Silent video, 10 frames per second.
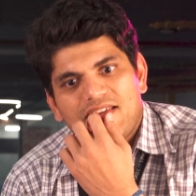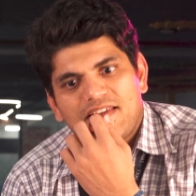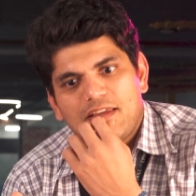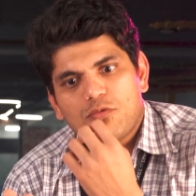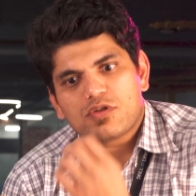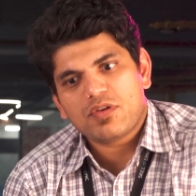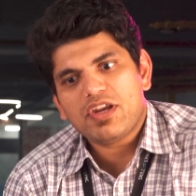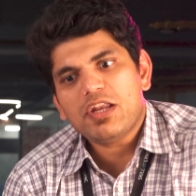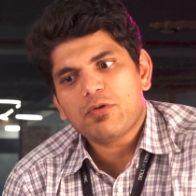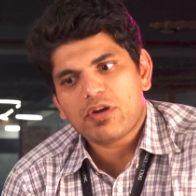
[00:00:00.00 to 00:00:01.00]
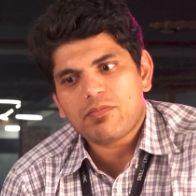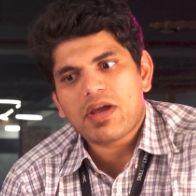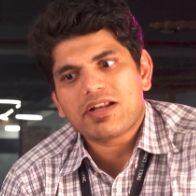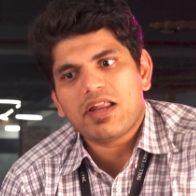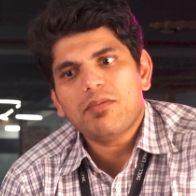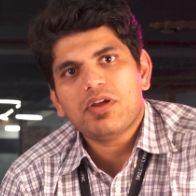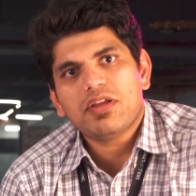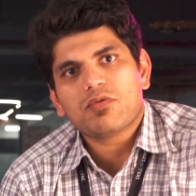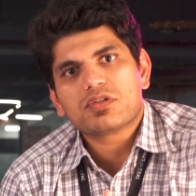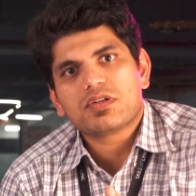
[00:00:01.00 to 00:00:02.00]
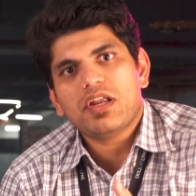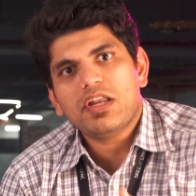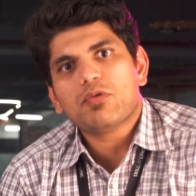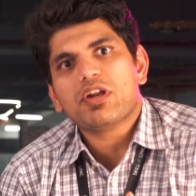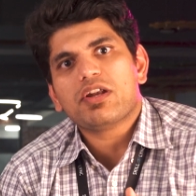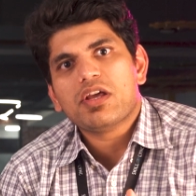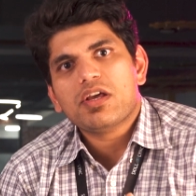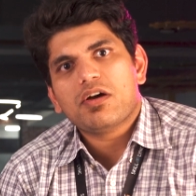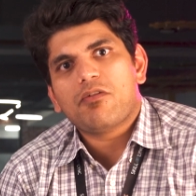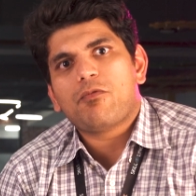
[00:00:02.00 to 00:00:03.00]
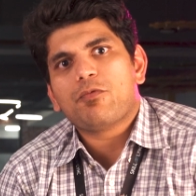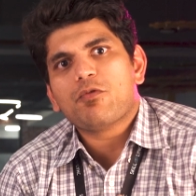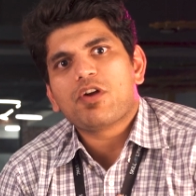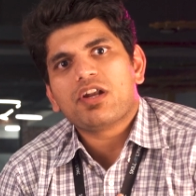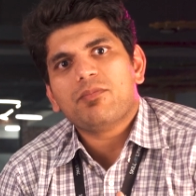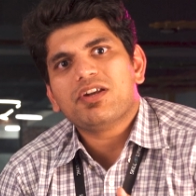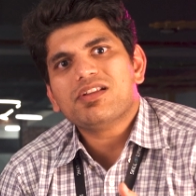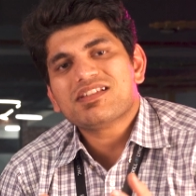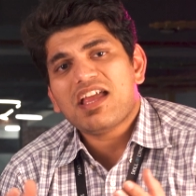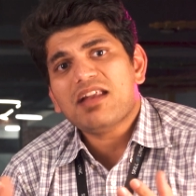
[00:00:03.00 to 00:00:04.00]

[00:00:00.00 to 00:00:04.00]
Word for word: Uh, he was really good at MATLAB, he was really good at a few fundamentals,